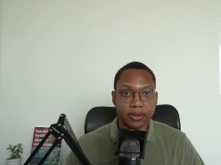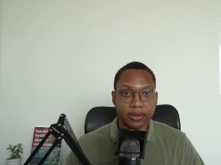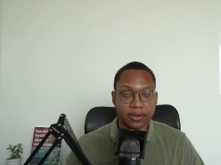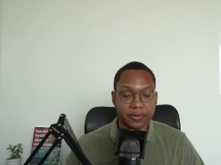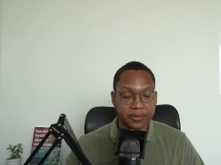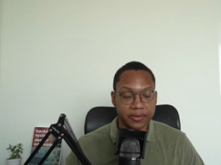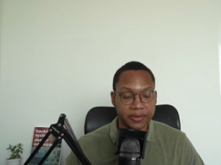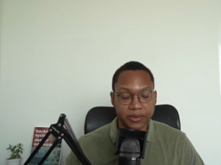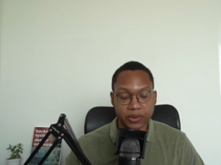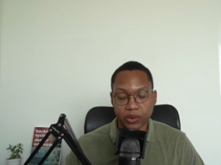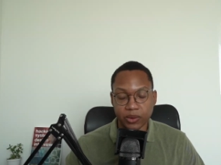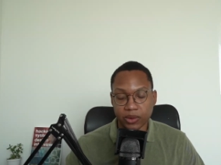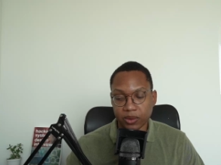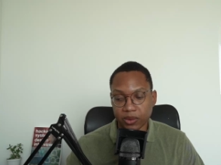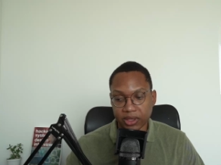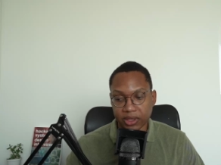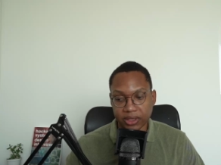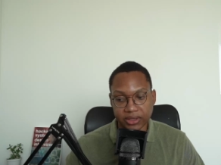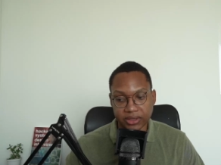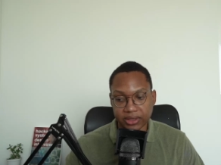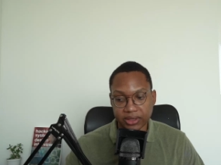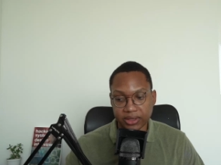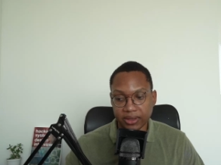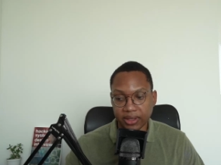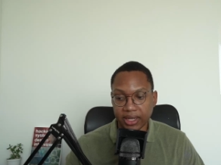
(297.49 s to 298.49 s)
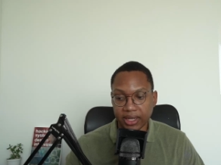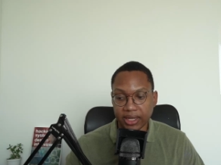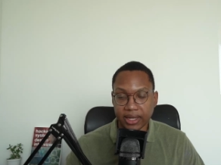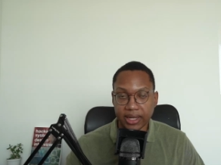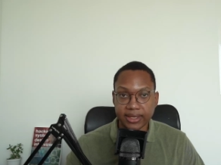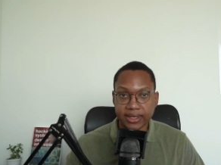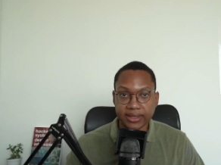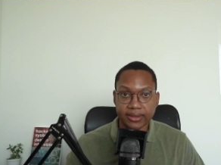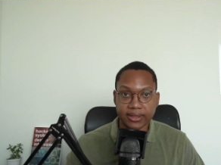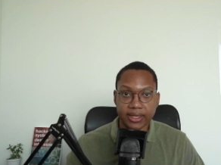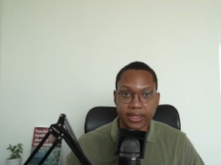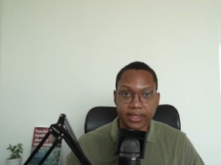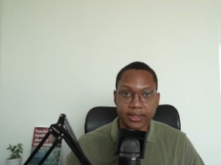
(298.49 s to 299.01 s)
if you weren't watching,
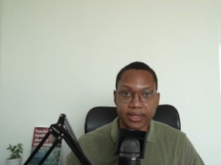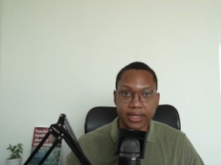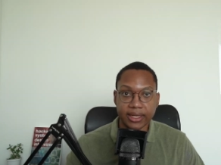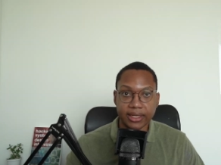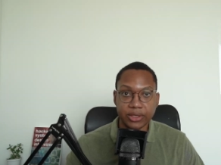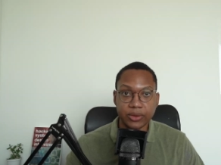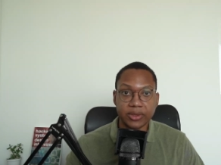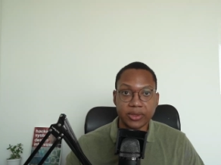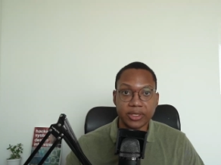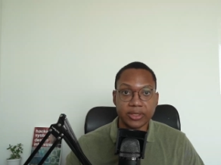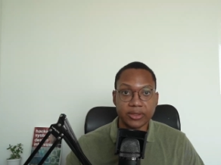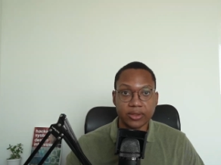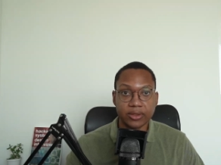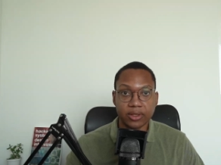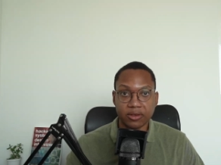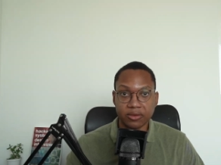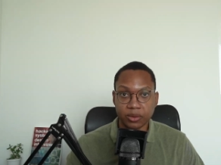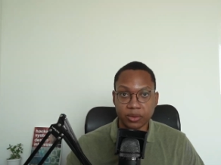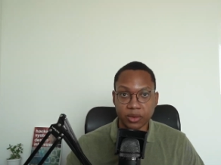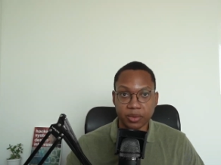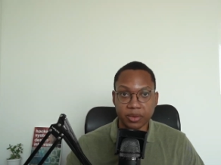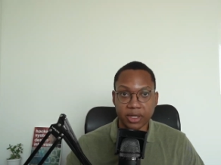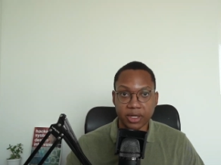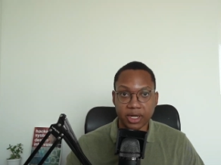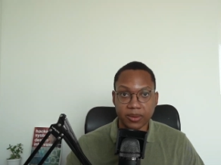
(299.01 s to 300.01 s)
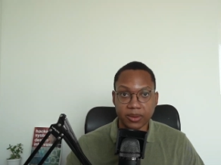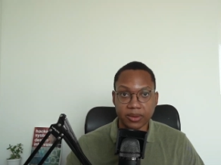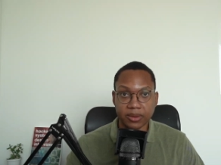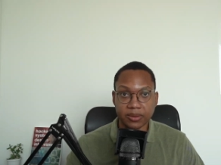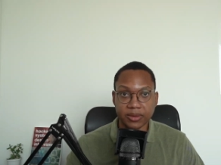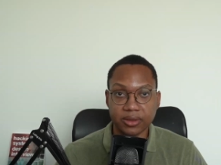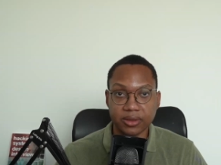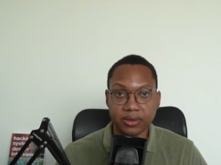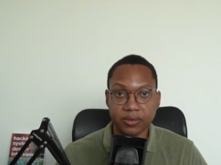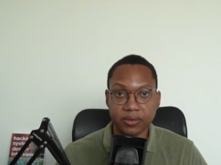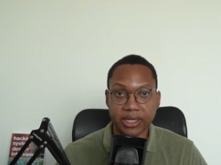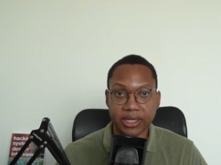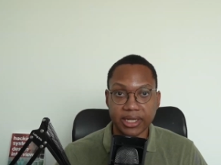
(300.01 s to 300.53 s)
I said that you need to solve more
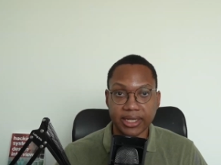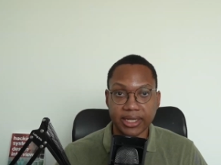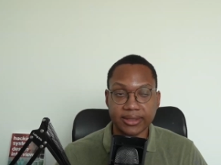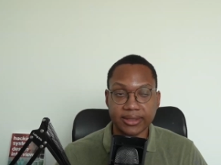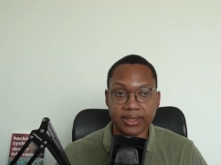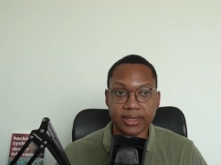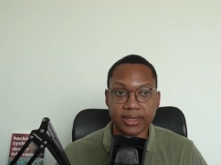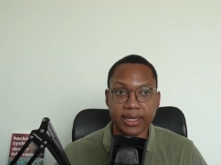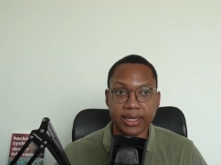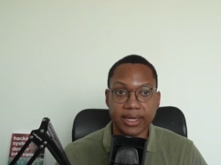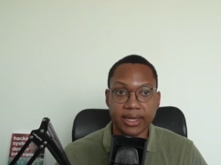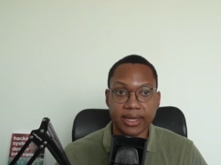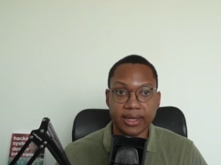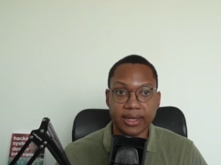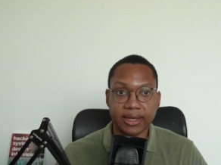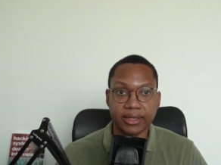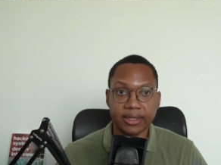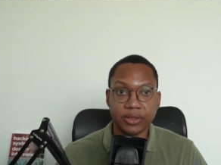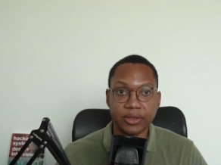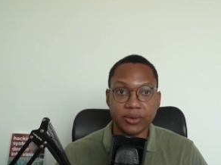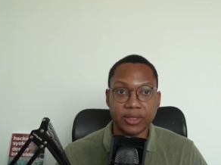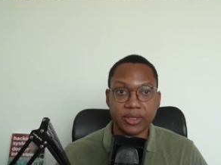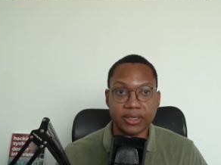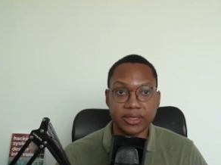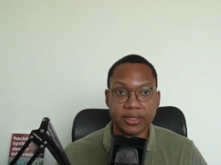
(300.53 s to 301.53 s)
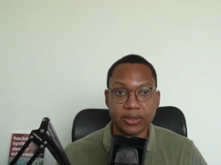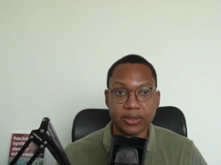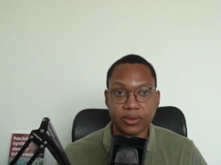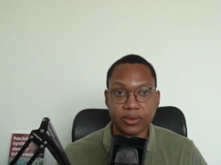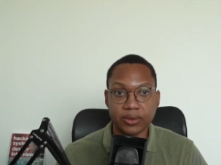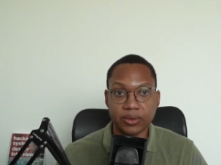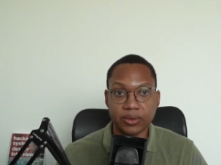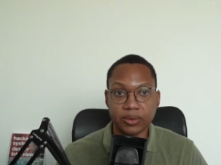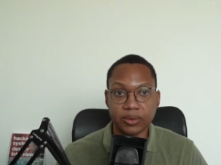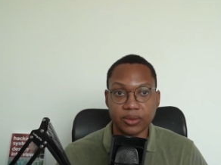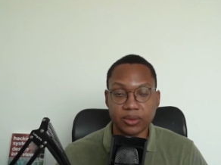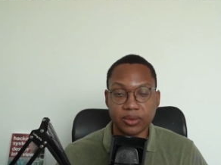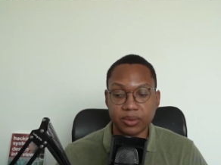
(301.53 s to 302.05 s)
problems, right? I said that you need
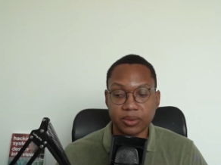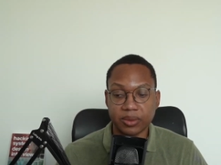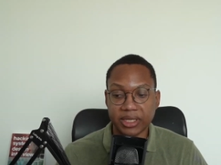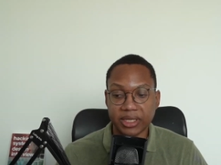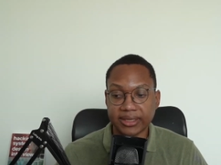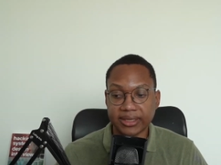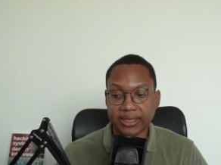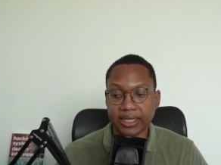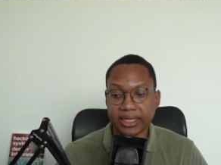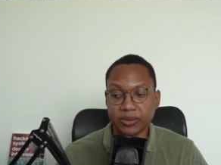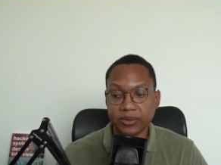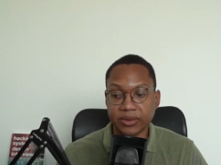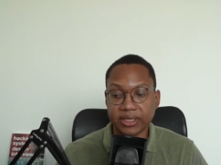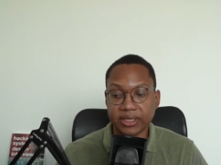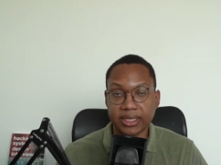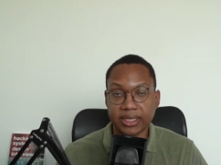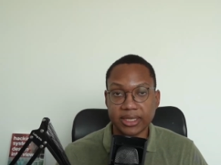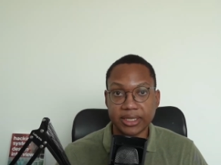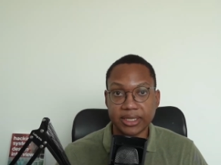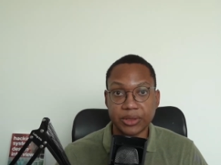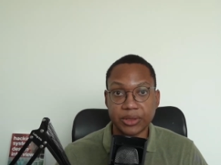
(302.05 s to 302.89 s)
to, because that's what's going to lead